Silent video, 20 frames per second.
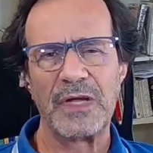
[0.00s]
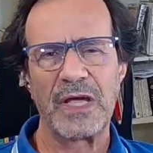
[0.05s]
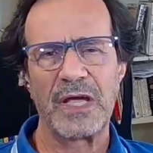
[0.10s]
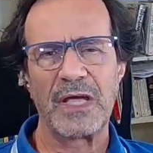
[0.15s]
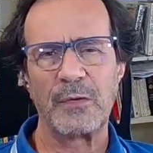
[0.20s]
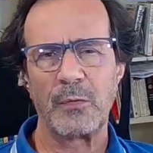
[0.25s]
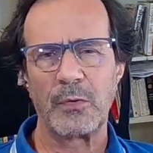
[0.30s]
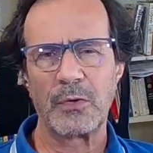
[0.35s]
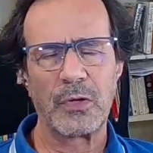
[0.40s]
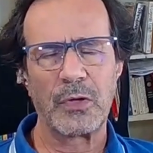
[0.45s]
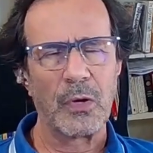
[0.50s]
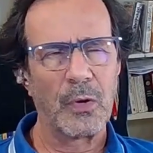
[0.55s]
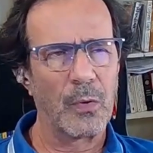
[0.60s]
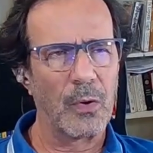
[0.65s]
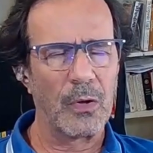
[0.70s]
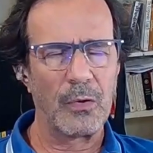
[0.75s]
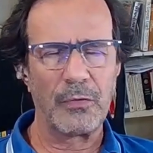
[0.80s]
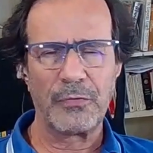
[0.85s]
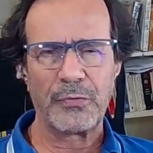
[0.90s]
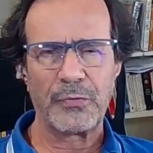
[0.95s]
day. We'd go
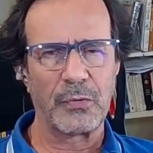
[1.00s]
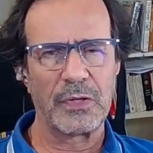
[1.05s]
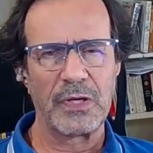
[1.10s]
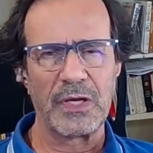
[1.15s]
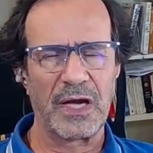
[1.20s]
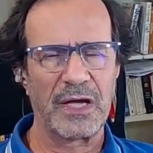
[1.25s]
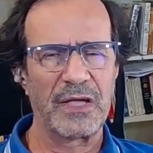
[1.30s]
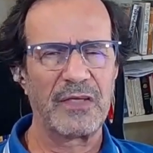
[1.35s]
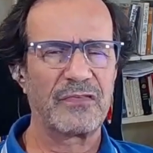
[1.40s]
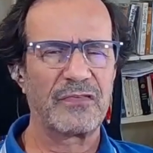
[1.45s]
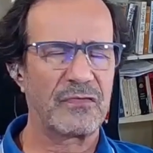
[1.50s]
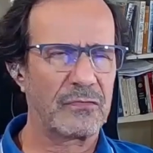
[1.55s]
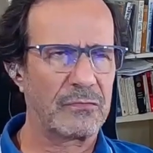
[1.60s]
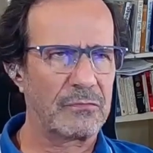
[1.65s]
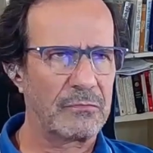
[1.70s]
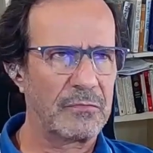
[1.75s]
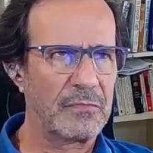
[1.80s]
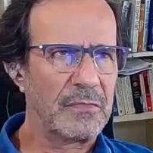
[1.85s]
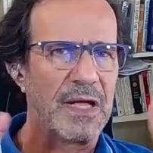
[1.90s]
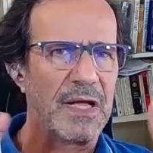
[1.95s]
all to a nice
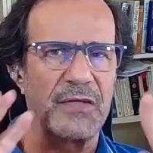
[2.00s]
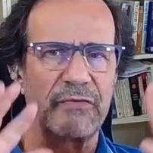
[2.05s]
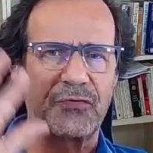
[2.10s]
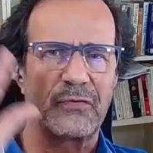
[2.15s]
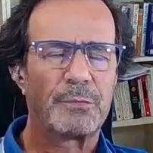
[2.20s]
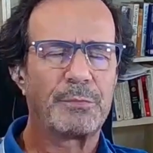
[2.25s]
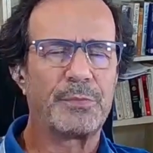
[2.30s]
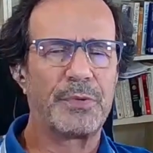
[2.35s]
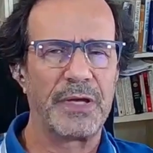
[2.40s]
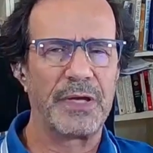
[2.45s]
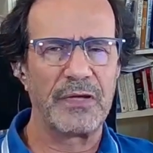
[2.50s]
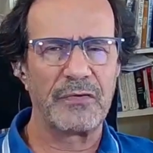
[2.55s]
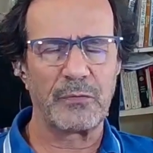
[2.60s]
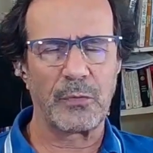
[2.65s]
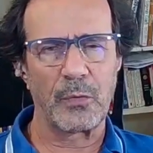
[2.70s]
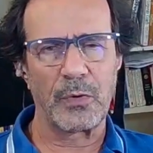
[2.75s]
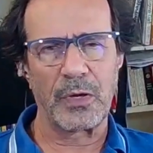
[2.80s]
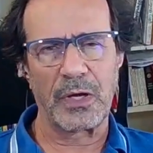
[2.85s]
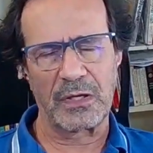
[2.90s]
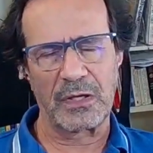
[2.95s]
natural place
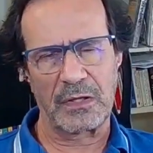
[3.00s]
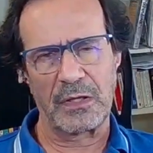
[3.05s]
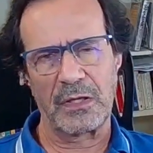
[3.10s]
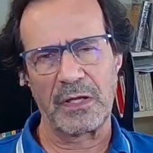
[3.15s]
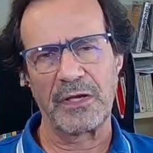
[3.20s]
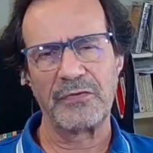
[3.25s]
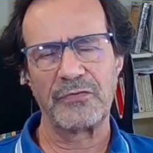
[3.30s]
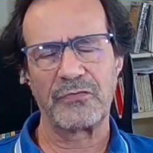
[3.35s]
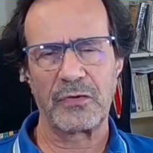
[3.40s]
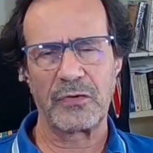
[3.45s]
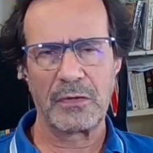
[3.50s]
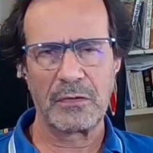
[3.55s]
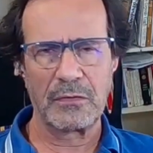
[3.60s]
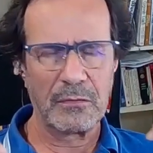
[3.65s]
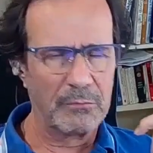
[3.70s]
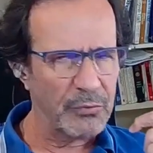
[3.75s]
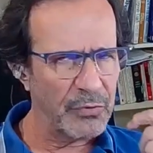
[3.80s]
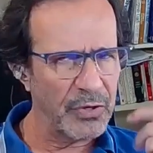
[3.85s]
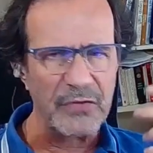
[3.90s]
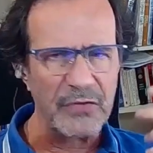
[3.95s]
where we had lunch
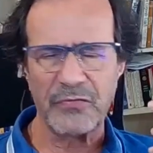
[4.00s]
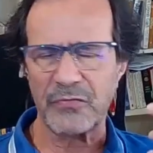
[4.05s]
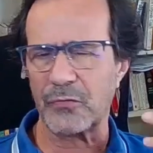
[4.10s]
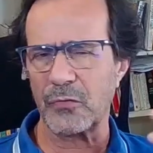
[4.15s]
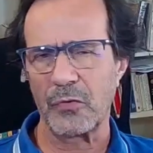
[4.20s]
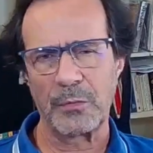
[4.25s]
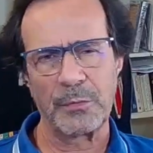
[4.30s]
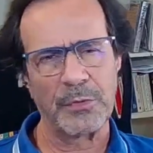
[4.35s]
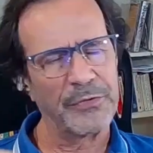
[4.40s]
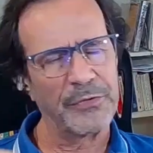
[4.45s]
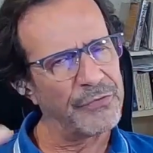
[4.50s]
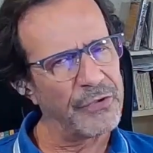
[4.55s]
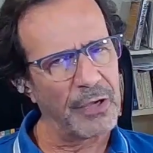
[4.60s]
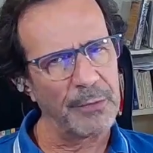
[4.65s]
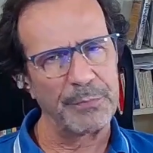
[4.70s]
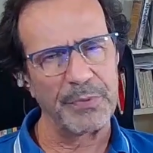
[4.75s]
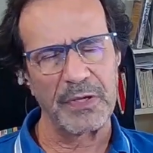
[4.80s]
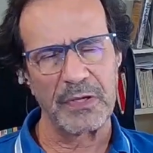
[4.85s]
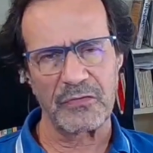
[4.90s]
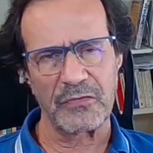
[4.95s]
and brainstorm on
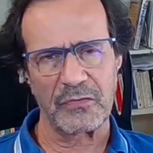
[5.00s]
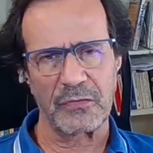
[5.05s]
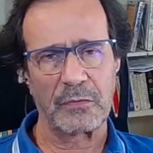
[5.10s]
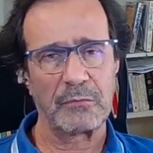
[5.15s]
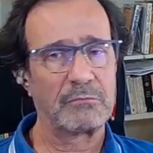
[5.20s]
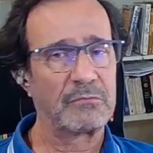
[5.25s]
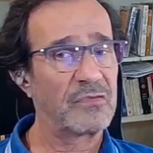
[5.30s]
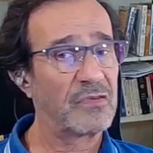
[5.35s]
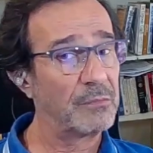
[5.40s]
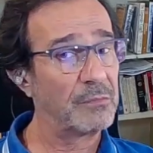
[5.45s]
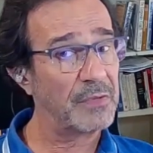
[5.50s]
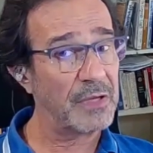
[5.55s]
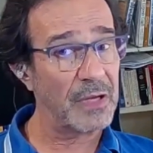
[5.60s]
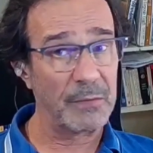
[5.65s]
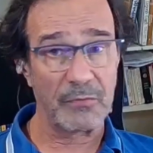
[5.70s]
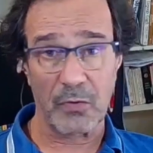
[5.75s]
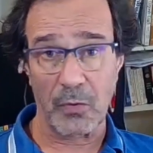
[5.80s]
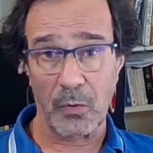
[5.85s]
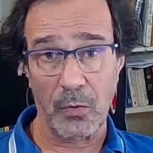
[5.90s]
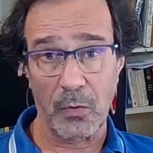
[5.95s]
topics.
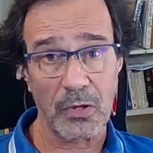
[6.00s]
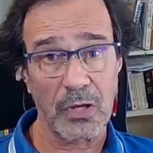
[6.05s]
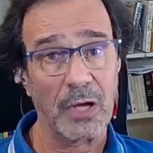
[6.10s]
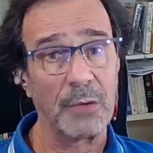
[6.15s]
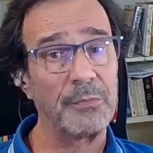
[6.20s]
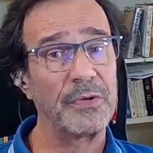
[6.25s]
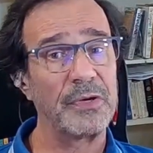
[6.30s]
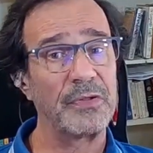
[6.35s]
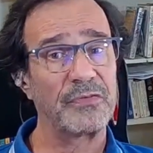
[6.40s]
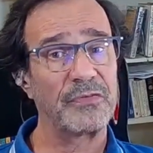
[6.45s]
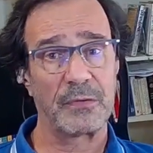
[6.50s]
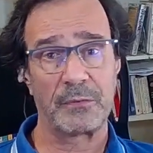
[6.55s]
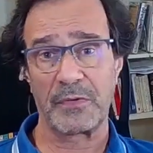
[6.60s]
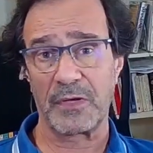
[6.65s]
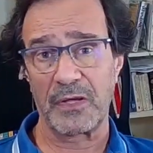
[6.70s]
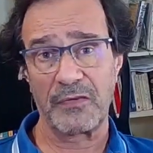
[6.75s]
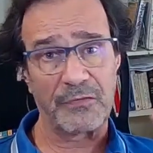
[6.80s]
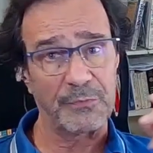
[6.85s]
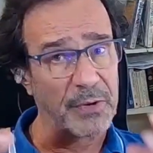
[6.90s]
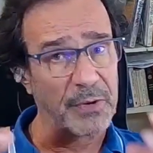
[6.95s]
Sometimes the whole company,
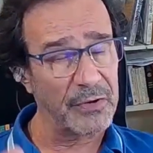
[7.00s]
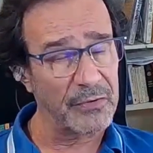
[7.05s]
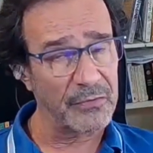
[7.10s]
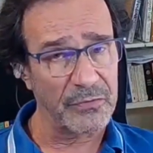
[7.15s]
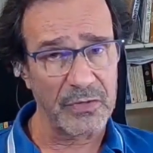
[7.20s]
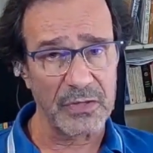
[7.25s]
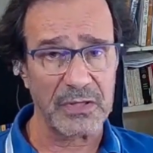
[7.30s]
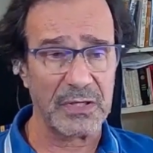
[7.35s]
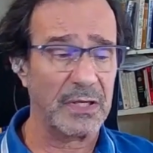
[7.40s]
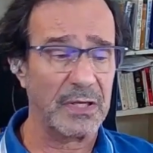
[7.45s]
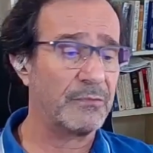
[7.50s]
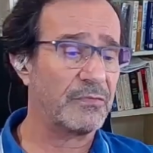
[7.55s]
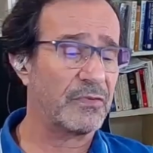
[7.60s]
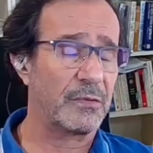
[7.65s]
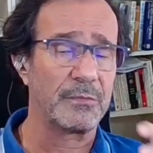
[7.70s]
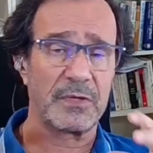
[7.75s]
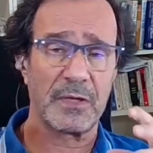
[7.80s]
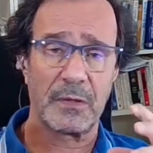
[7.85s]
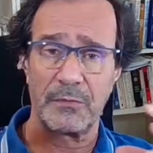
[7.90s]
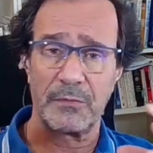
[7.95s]
sometimes parts of the team,
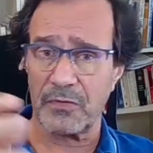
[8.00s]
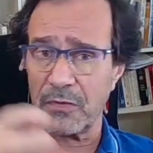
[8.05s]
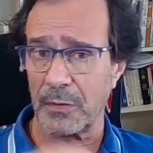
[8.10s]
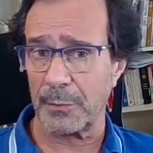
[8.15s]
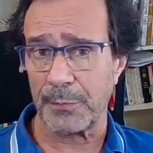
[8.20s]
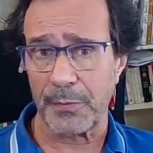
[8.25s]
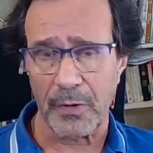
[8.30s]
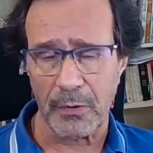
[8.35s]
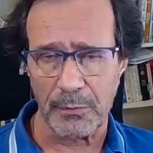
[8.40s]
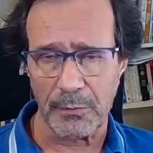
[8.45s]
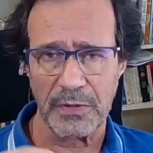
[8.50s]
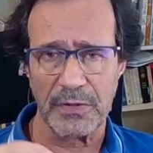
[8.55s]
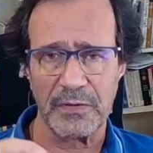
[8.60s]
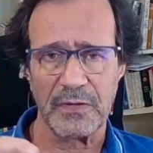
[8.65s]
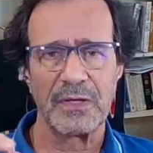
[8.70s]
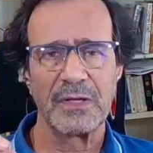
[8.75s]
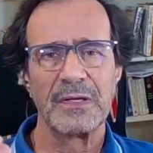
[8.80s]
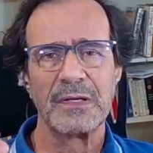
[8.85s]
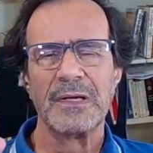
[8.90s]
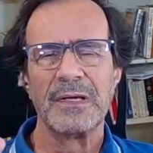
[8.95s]
sometimes the department.
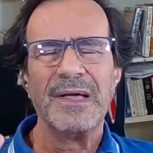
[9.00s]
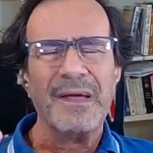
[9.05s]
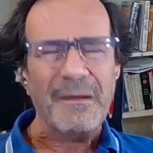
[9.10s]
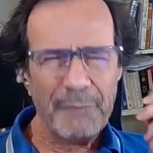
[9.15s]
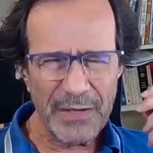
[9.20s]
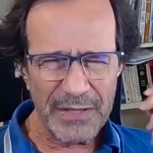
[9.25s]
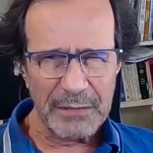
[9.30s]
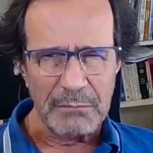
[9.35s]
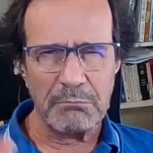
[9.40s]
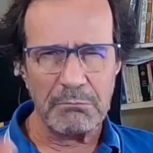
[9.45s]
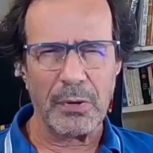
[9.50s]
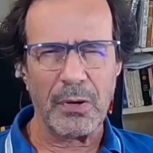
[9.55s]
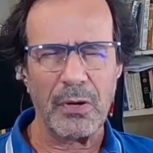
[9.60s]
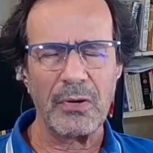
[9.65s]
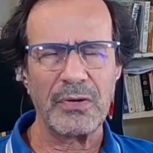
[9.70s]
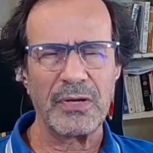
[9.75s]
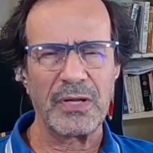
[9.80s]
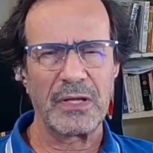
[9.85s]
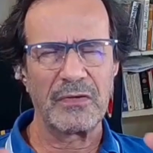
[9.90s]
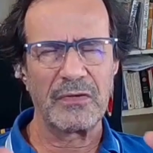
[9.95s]
But the
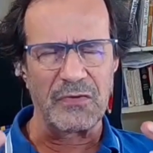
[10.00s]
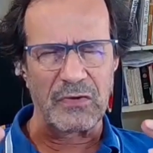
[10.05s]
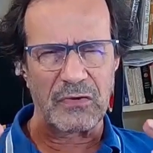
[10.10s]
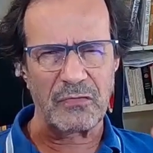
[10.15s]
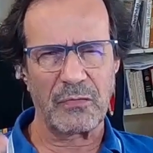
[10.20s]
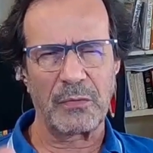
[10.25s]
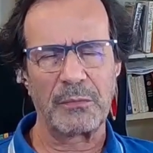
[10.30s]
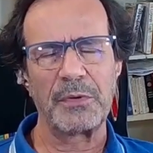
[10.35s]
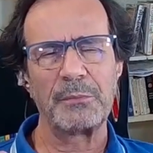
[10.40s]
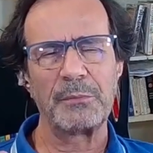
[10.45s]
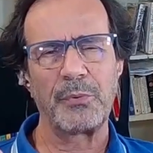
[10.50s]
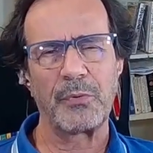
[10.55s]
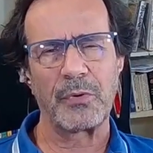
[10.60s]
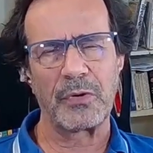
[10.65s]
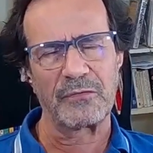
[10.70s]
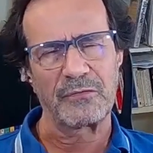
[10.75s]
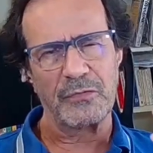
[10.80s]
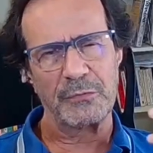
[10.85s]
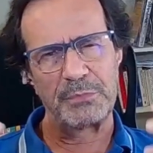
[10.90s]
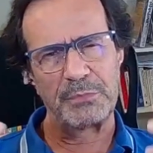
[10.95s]
bonding is extremely
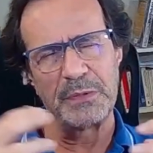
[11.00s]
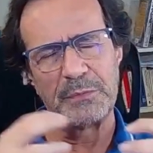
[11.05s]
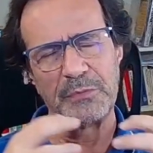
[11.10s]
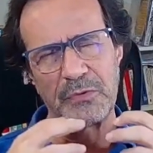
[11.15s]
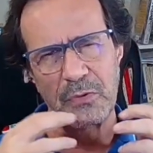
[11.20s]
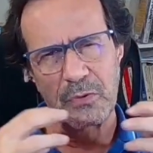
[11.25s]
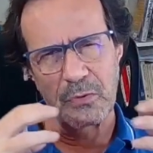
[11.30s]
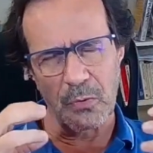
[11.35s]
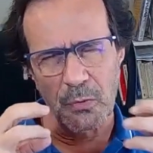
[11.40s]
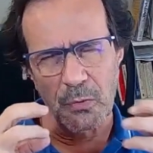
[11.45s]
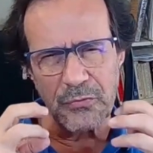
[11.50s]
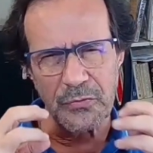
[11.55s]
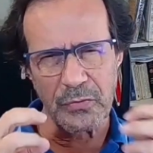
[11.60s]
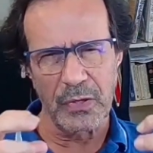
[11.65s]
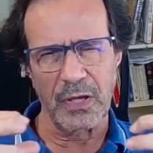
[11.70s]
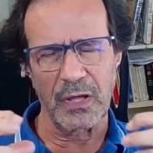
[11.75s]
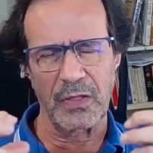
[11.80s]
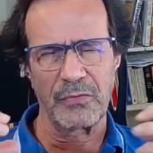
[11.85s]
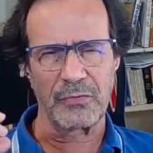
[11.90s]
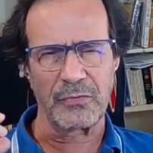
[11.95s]
important for people to grow
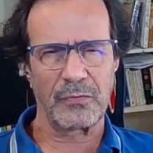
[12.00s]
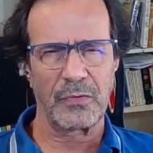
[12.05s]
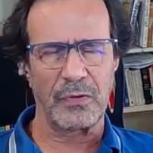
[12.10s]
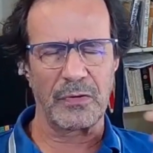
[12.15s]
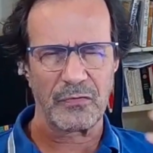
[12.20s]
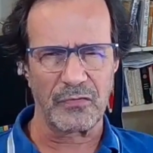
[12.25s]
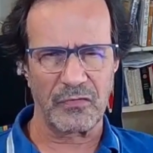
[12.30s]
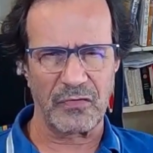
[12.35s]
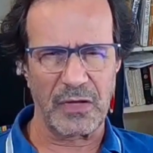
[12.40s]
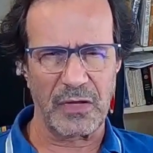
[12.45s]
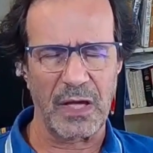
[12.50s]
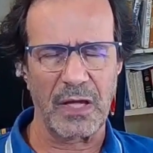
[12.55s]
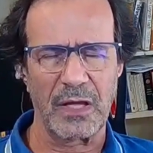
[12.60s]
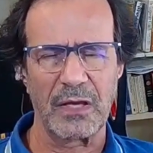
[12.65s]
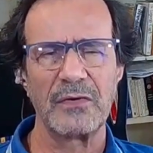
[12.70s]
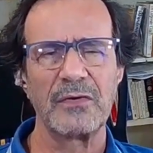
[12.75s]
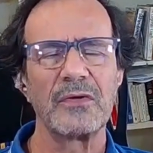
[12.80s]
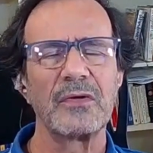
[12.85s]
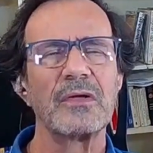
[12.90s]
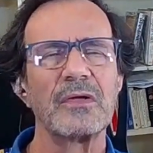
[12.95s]
together, to
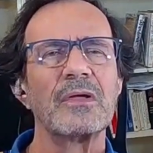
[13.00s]
understand.